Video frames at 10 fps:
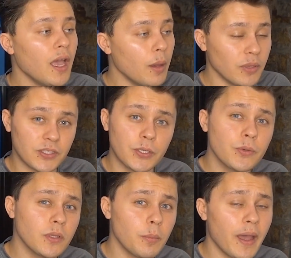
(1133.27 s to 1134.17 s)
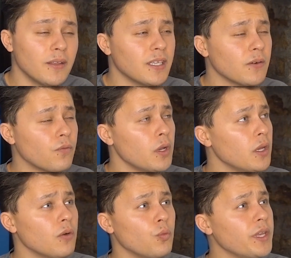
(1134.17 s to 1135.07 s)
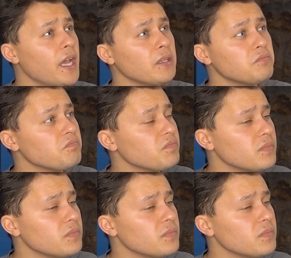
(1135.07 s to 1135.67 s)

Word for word: A material amount that if we get